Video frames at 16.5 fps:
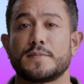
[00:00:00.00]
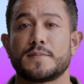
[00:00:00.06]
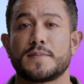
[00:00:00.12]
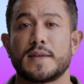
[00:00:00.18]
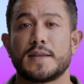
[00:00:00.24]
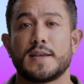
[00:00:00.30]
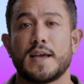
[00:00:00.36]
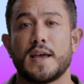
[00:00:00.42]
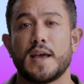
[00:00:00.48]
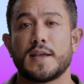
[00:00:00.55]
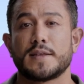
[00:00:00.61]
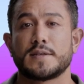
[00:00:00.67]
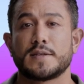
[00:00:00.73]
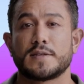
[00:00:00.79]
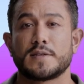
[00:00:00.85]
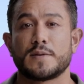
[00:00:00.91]
These AI
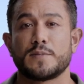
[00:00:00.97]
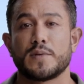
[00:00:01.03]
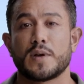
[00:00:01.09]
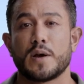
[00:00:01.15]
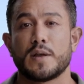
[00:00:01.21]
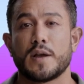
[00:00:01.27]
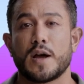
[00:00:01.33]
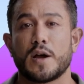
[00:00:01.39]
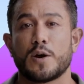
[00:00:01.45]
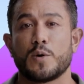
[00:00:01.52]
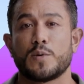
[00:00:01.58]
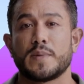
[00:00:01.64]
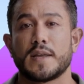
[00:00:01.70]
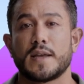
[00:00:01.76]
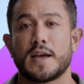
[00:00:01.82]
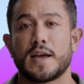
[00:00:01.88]
systems are not
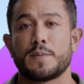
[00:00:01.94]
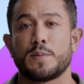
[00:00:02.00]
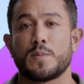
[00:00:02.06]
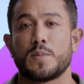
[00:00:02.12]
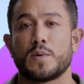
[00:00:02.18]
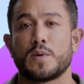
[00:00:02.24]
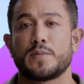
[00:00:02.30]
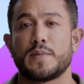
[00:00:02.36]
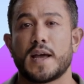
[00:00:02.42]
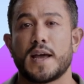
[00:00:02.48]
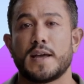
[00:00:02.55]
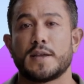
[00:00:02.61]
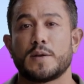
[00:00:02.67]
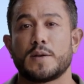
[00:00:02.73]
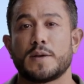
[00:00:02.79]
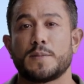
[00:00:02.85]
only capable of
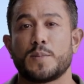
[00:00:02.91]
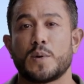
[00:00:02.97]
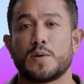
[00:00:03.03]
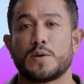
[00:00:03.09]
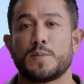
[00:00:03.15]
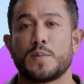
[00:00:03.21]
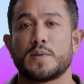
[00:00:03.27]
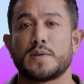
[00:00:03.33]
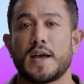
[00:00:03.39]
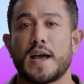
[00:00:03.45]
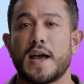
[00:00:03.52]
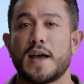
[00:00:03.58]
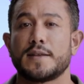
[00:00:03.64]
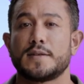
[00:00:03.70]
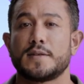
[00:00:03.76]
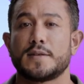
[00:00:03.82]
handling multiple
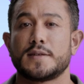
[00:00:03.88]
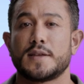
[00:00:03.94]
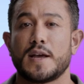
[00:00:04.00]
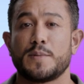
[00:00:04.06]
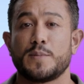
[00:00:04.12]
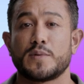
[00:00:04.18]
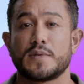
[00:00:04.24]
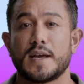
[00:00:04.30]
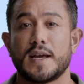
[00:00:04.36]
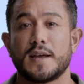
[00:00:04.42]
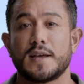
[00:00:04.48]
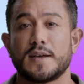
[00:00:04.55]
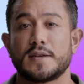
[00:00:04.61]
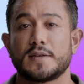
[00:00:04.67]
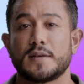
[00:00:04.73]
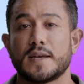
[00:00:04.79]
tasks
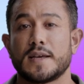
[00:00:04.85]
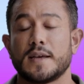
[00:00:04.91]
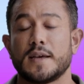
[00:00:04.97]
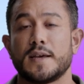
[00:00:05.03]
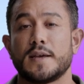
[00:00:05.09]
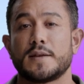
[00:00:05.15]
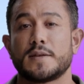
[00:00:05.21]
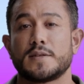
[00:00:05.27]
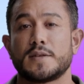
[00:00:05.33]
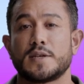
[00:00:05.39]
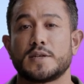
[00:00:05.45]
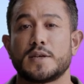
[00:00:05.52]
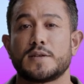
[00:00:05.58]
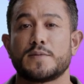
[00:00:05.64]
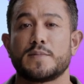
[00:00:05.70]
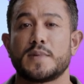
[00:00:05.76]
simultaneously,
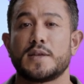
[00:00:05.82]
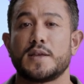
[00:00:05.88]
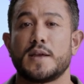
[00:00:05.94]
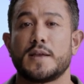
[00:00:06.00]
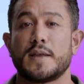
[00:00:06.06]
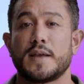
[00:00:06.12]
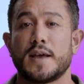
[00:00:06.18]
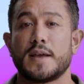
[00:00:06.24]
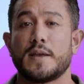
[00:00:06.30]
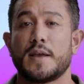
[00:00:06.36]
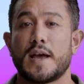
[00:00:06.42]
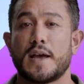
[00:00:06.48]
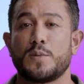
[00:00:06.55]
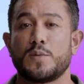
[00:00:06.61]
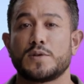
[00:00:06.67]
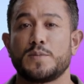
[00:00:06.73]
such as vision and
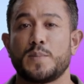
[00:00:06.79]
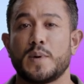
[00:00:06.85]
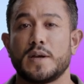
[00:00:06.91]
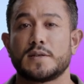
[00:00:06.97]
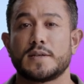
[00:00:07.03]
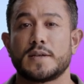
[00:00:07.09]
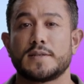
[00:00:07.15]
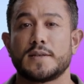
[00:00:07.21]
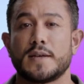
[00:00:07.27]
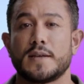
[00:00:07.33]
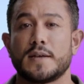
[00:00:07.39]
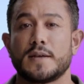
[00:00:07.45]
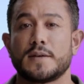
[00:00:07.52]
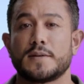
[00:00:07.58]
language processing,